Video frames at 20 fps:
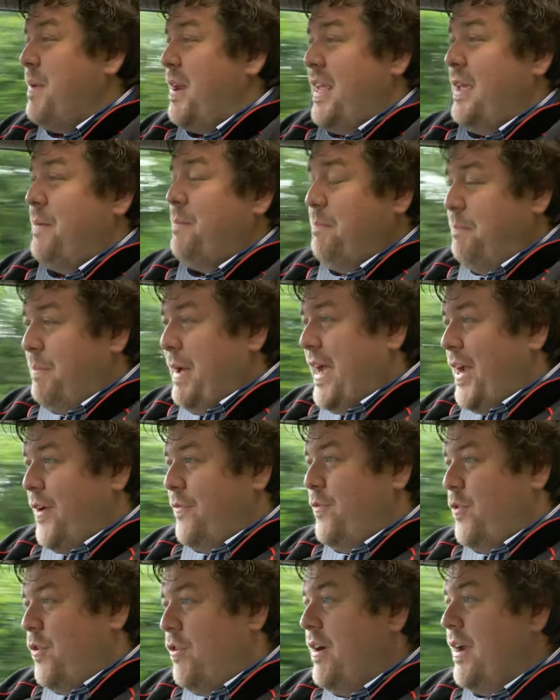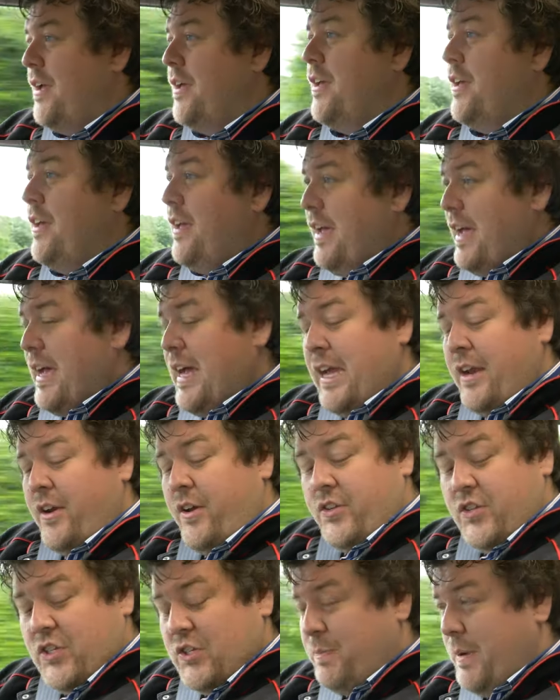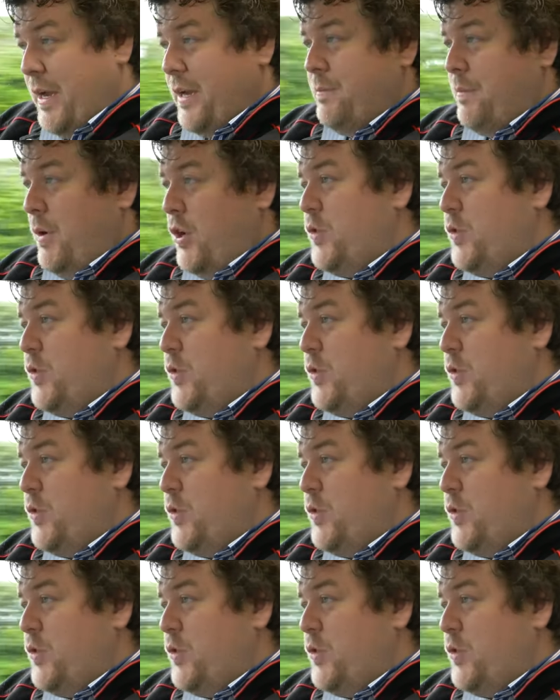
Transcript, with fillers: money back for it, and I suspect